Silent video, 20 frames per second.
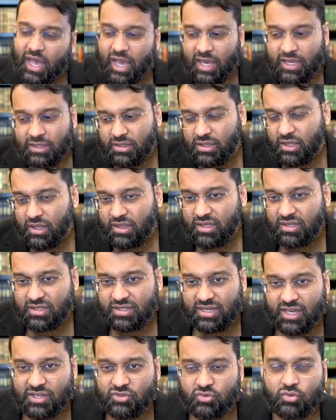and this
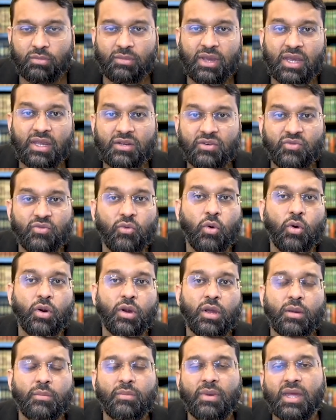has remained for
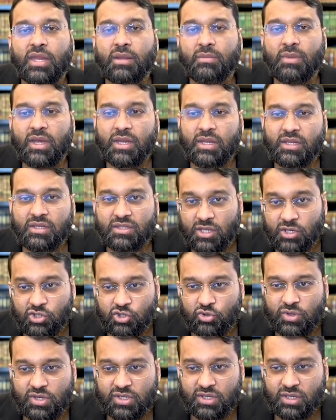many, many
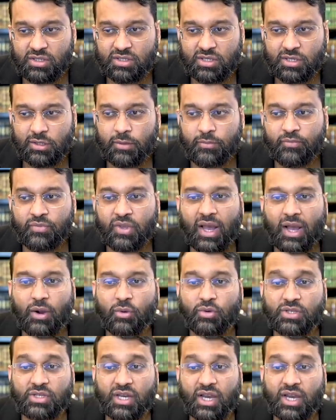centuries until
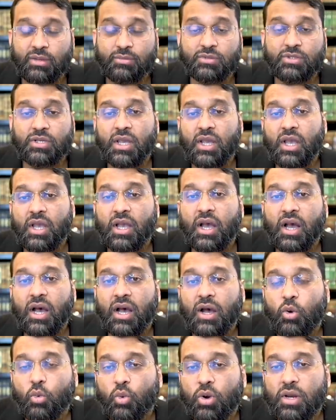our times.
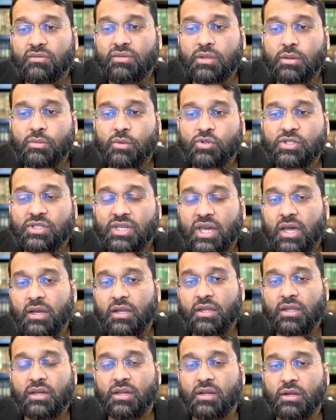Uh, one of the most
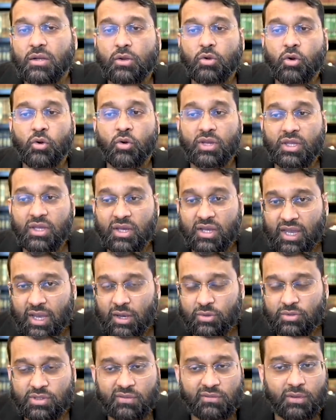analytical early
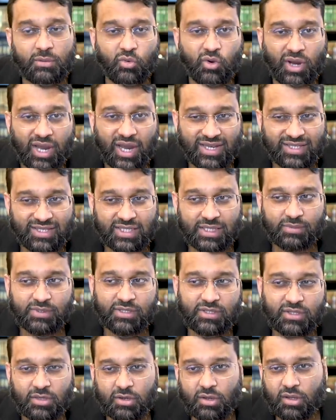accounts of
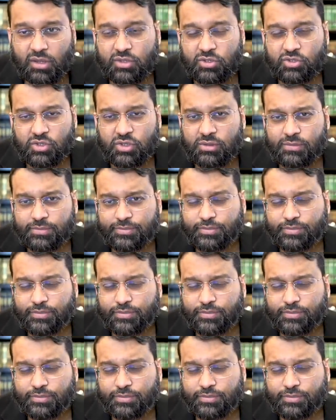Al-Muhasibi's theology